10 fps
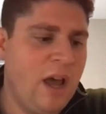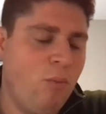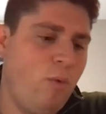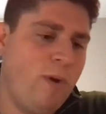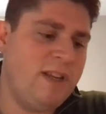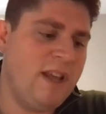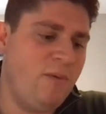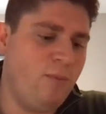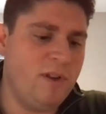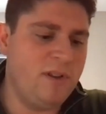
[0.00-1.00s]
And what we
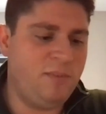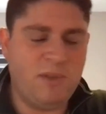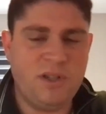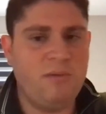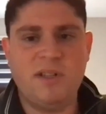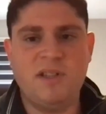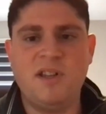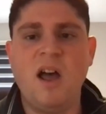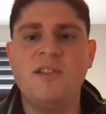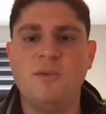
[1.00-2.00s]
did was, so there was a
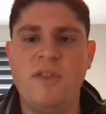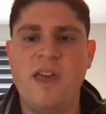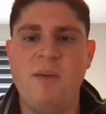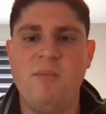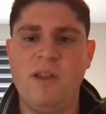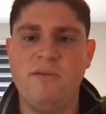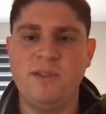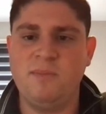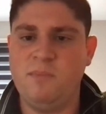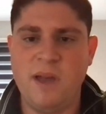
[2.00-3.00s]
starter with him, and it
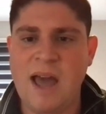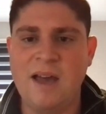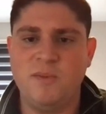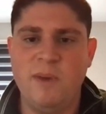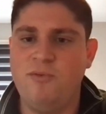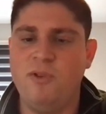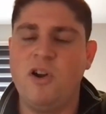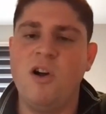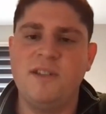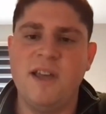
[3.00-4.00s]
was a house-made
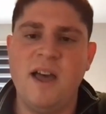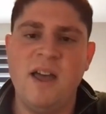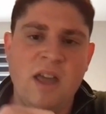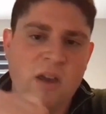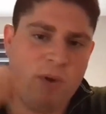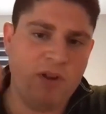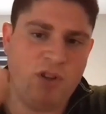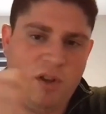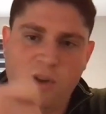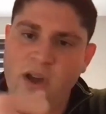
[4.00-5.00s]
ricotta,
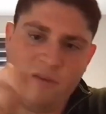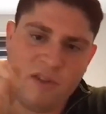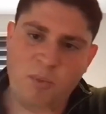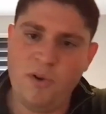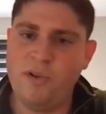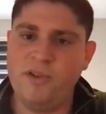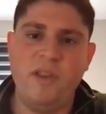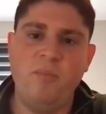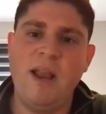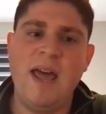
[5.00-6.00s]
which you kind of spooned onto
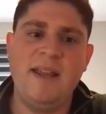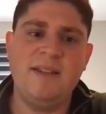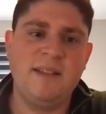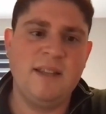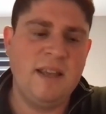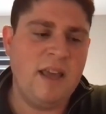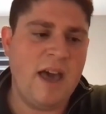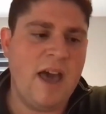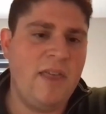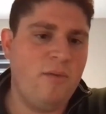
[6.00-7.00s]
the plate.
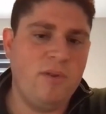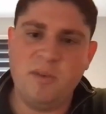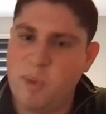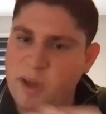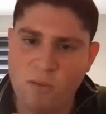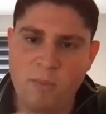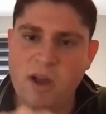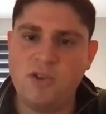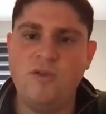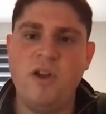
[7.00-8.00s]
Uh, there were some pickled
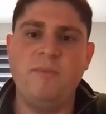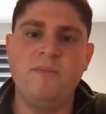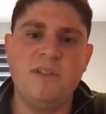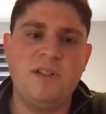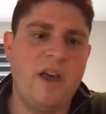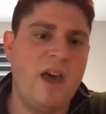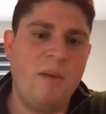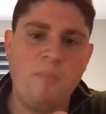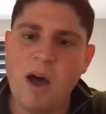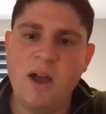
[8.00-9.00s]
mushrooms,
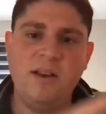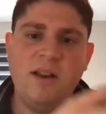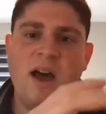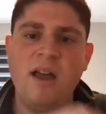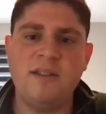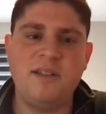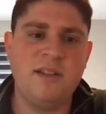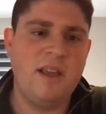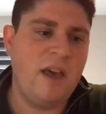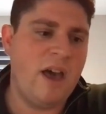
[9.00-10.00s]
uh, pine
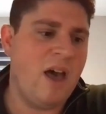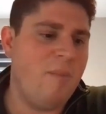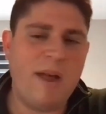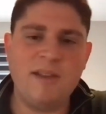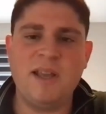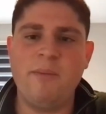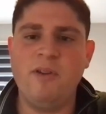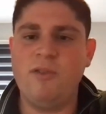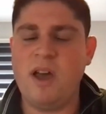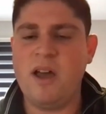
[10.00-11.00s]
nuts, uh,
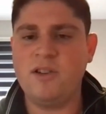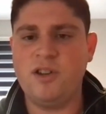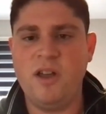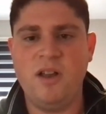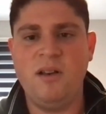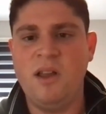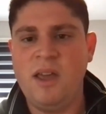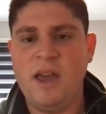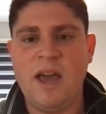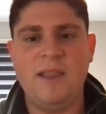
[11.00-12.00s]
balsamic reduction,
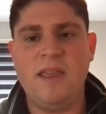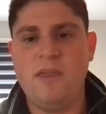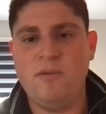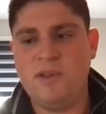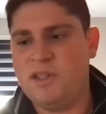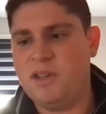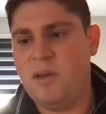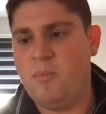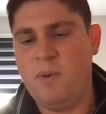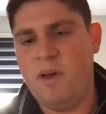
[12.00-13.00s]
and then there was
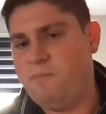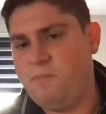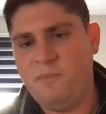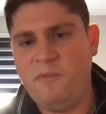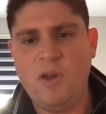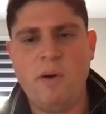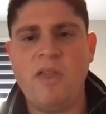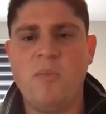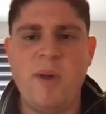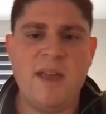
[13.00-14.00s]
a, a few
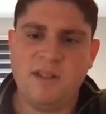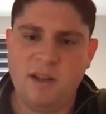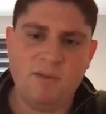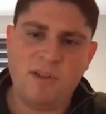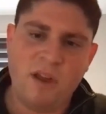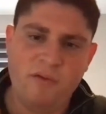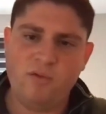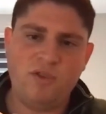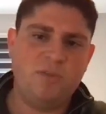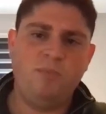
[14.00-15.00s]
other bits and it was kind of
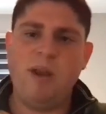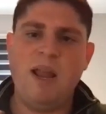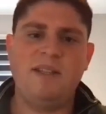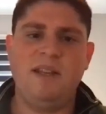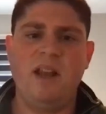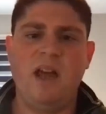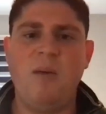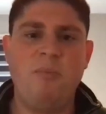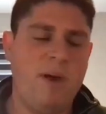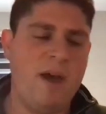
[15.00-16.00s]
all just plating it
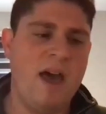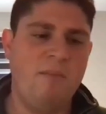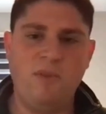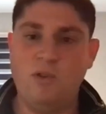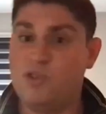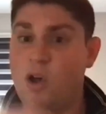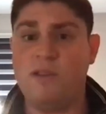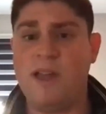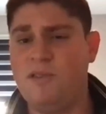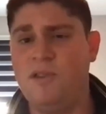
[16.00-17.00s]
up um, you're
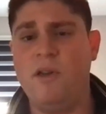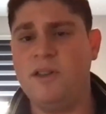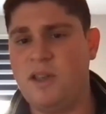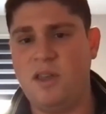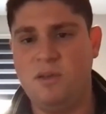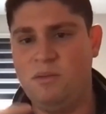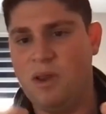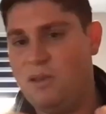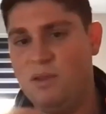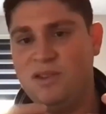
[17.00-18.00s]
told how to do it so you can
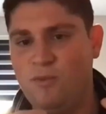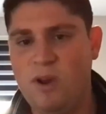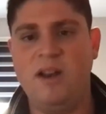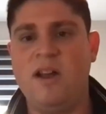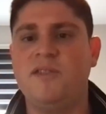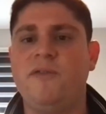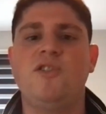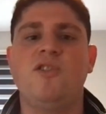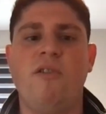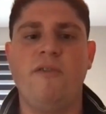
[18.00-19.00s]
and there's really nice
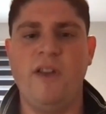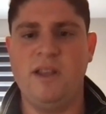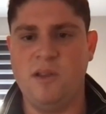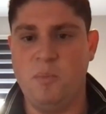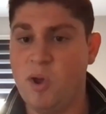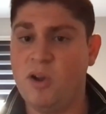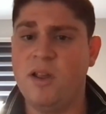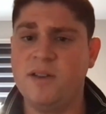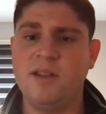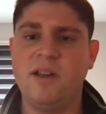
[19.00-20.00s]
photography and the
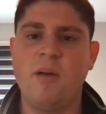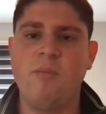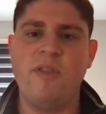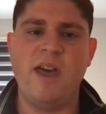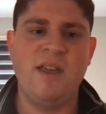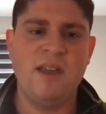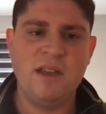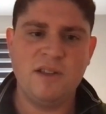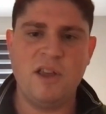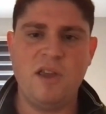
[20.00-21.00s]
booklets that come with it
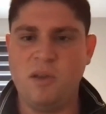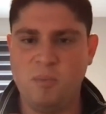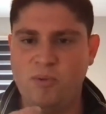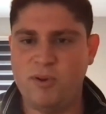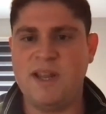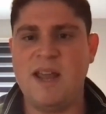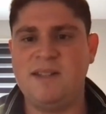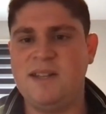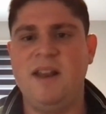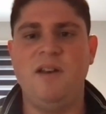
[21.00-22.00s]
so you can
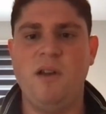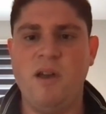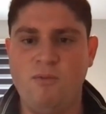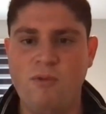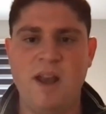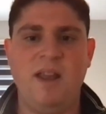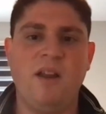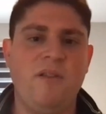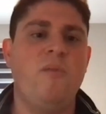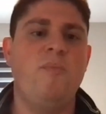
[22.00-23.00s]
present it in a, a, really
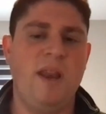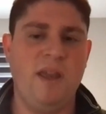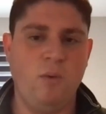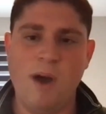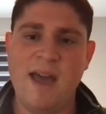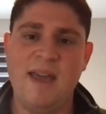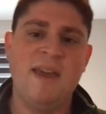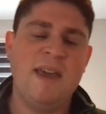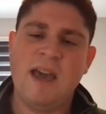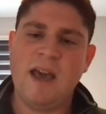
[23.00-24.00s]
kind of appealing
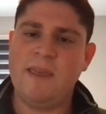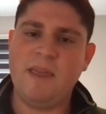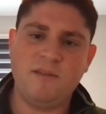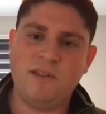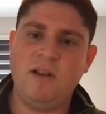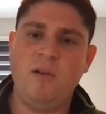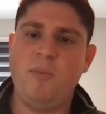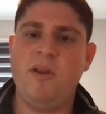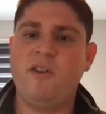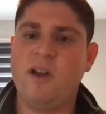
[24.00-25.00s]
way and then there's a little
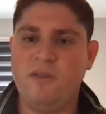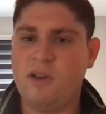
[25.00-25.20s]
bit of kind of